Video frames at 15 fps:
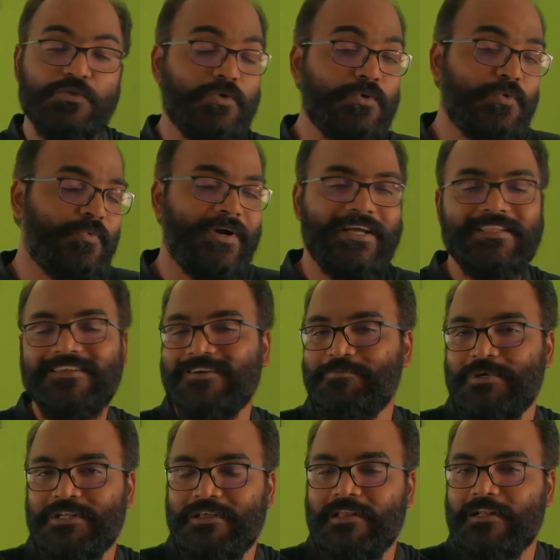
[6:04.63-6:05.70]
you don't know why
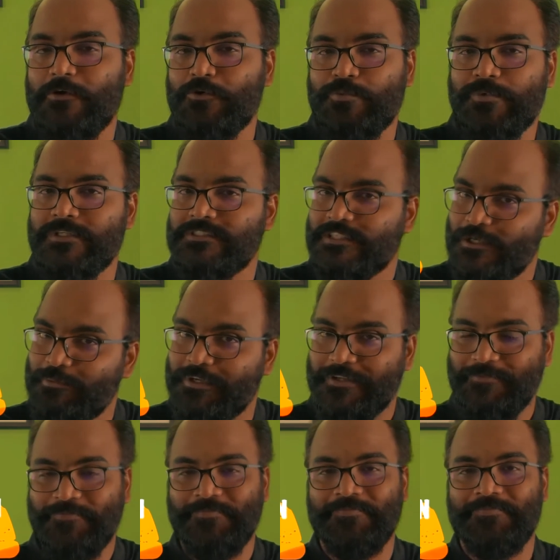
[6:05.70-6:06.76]
the particular output is coming.